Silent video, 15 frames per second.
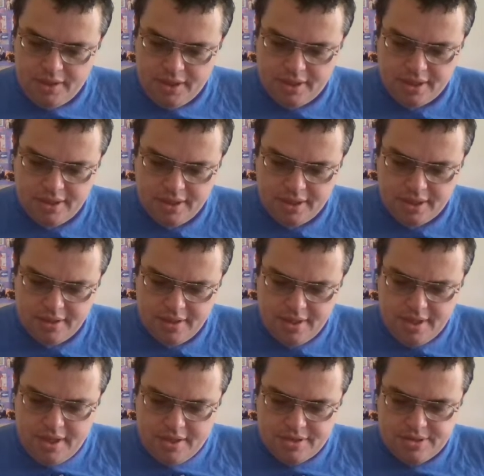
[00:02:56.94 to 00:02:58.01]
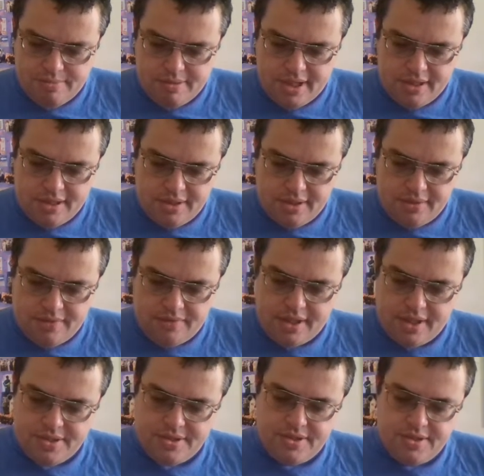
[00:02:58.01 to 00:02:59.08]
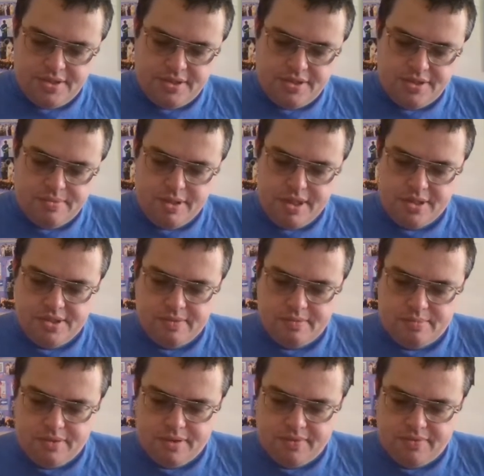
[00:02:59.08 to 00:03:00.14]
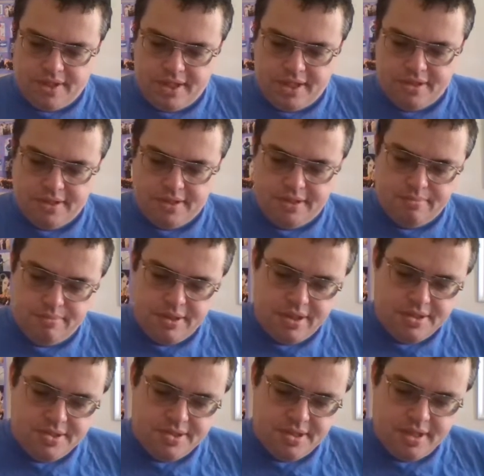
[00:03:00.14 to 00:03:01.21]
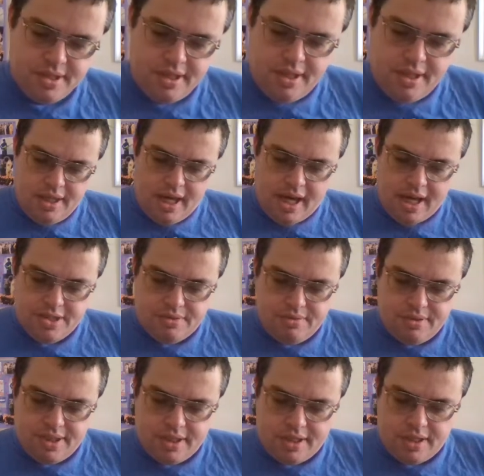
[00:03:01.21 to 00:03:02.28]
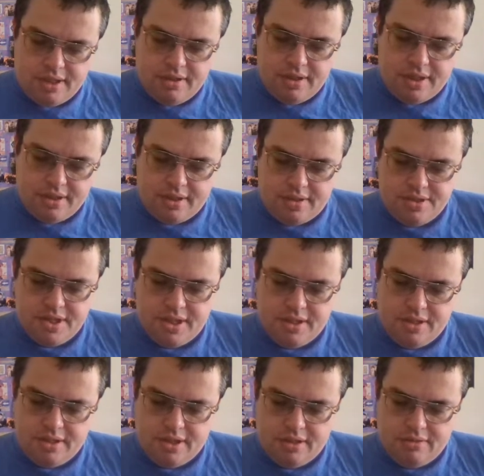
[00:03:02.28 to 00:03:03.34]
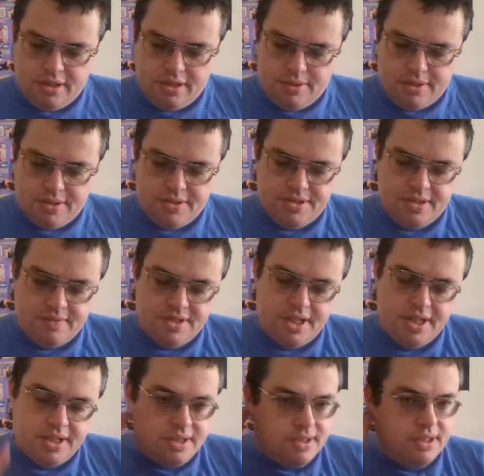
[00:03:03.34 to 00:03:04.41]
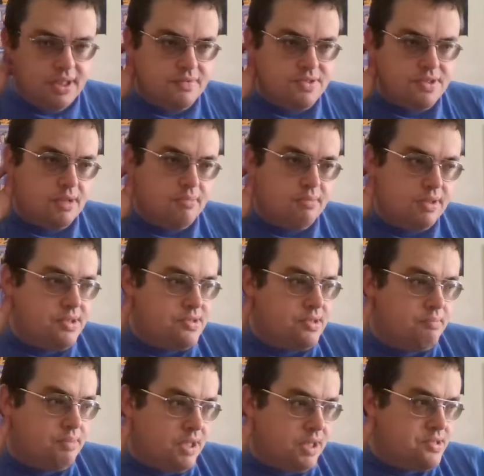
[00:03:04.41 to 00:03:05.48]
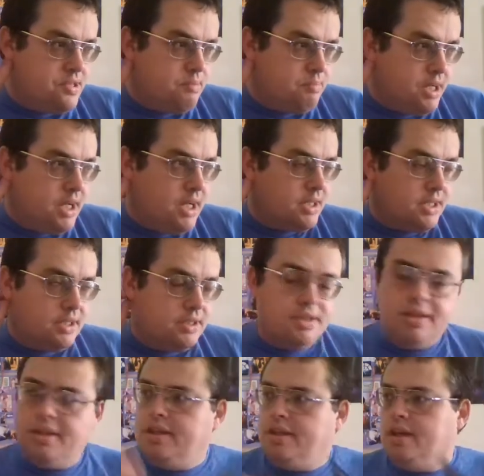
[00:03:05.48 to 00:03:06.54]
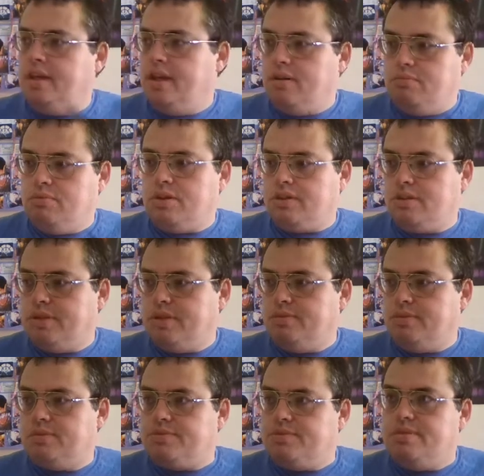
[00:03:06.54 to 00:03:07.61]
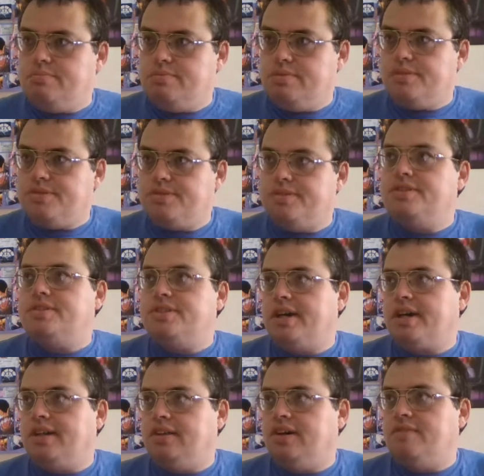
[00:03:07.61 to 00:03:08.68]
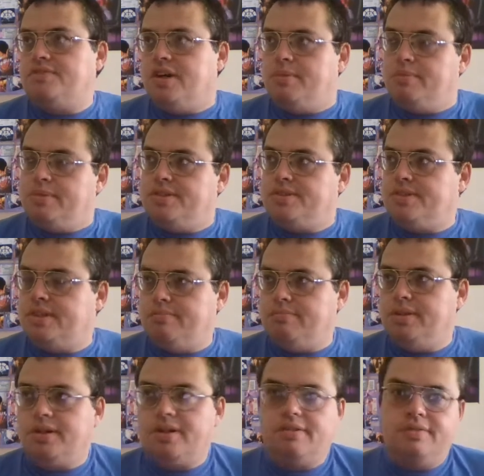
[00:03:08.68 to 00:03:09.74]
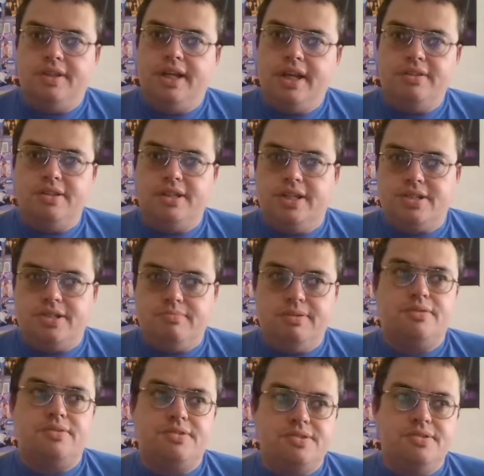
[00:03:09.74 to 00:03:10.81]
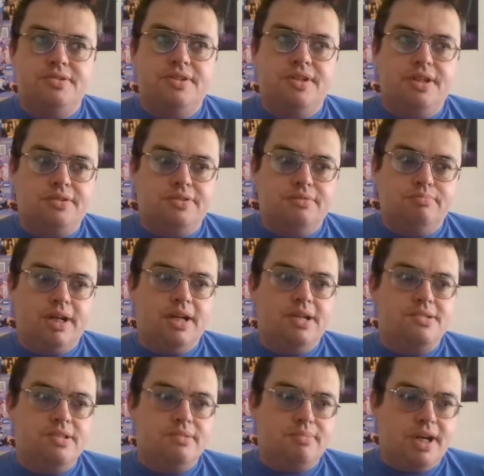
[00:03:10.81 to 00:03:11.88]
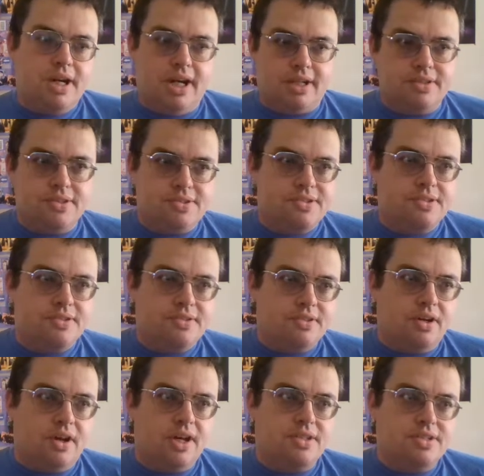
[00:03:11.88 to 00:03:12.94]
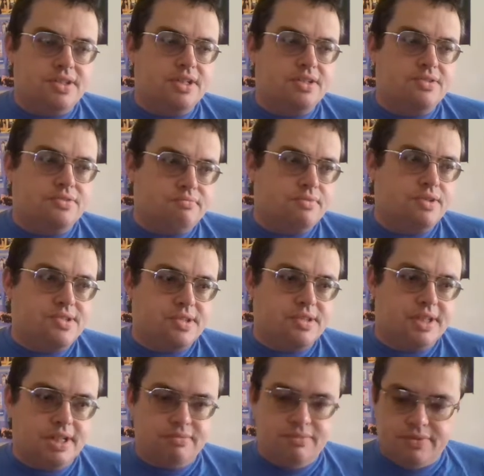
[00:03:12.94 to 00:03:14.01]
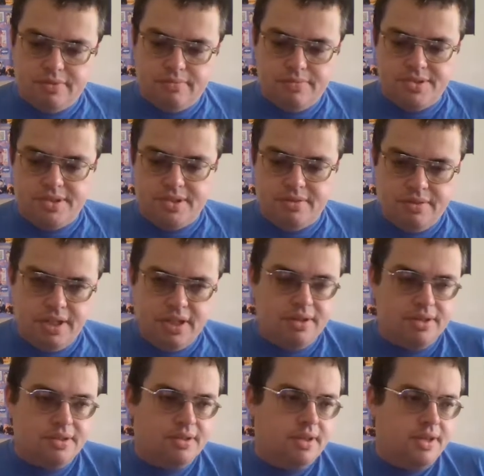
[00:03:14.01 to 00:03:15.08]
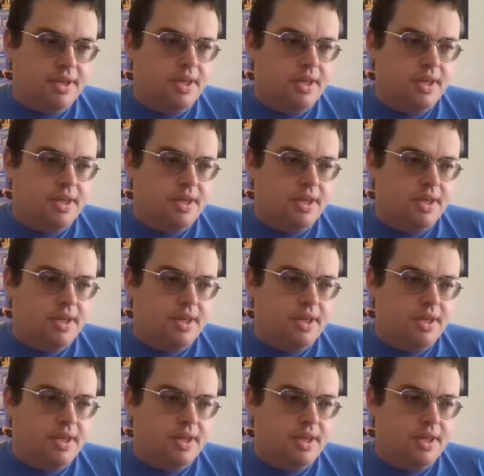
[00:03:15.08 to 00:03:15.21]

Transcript: The smile on their faces, it speaks of a profound inner peace. Ask where they're going, they'll tell you nowhere because they've taken a lifetime lease on Paisley Park. And what could be more true? Prince did take a lifetime lease on a block of land and actually build a studio called Paisley Park. This idea just resonated with him so well, and